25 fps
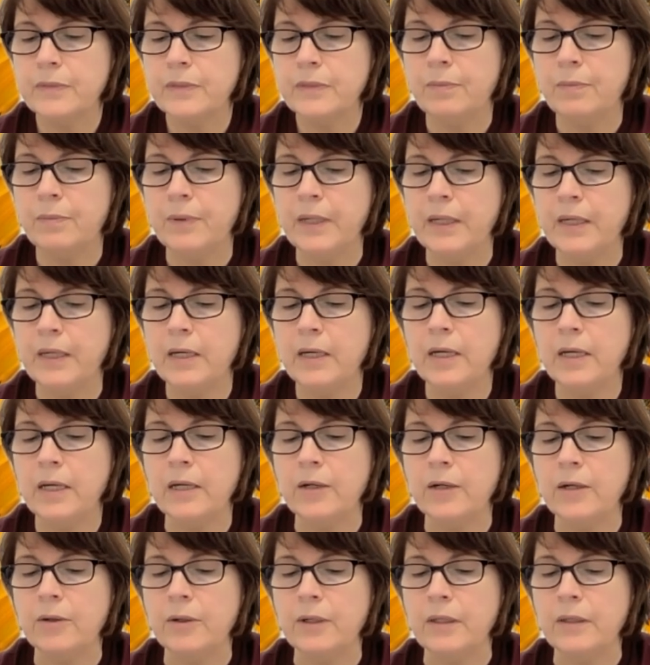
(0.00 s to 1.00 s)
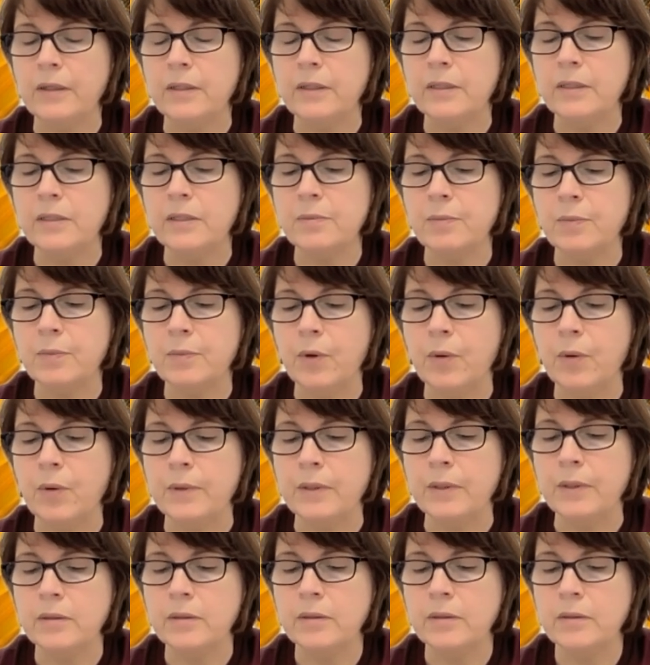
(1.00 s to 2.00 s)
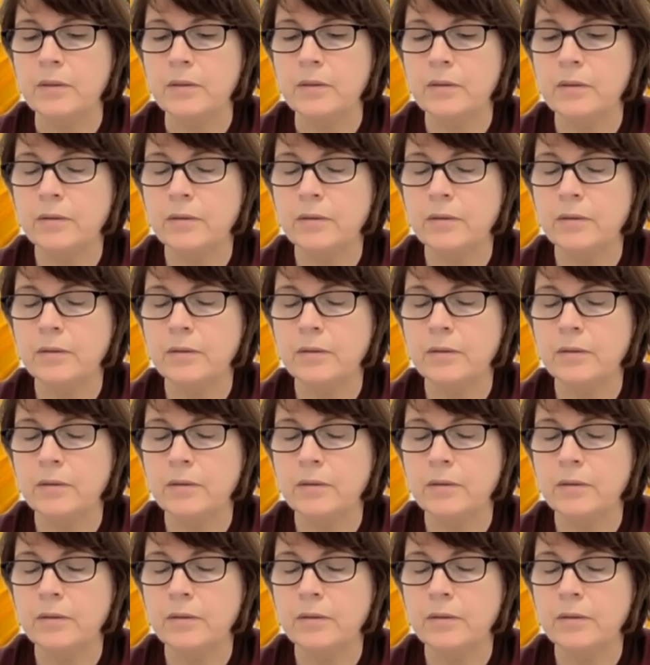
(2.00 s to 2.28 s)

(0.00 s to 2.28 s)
To be here in this moment.